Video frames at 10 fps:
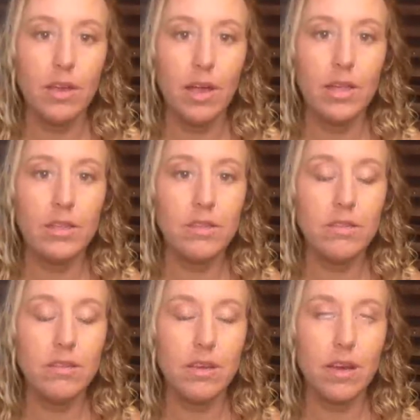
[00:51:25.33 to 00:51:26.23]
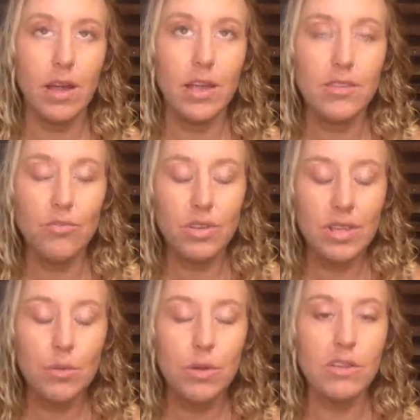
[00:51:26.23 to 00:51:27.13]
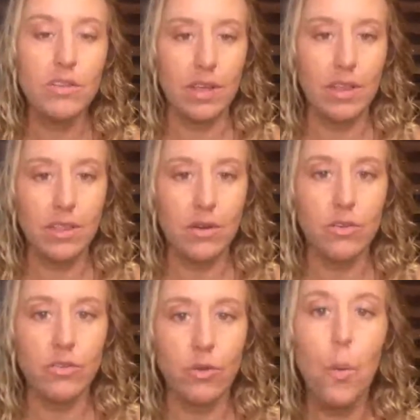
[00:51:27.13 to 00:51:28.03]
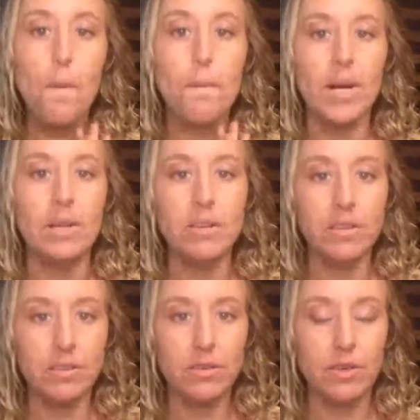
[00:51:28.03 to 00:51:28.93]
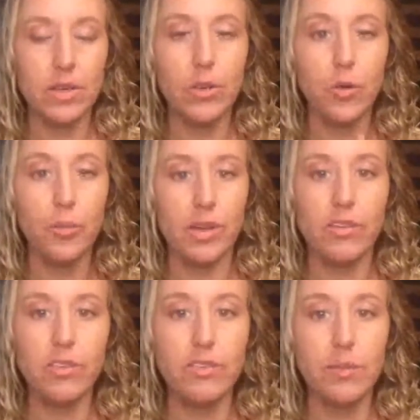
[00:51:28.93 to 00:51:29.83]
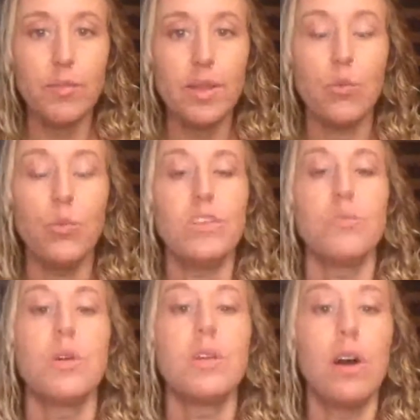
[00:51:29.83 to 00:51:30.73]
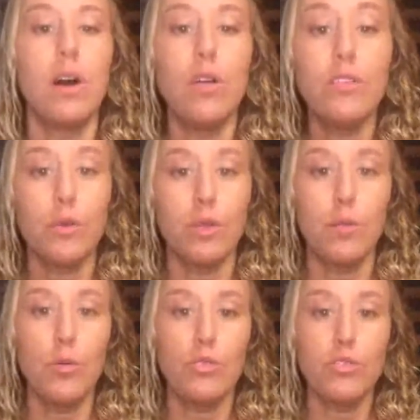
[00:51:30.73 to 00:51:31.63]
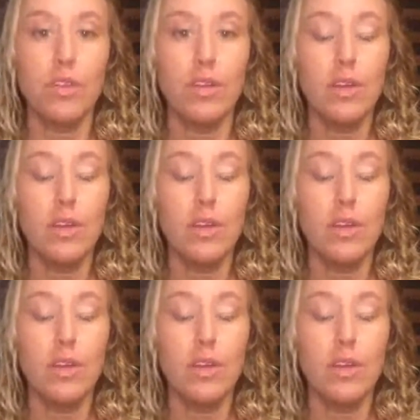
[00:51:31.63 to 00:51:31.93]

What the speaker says: And I really want to say that there is no must and no pressure, simply which one calls you the most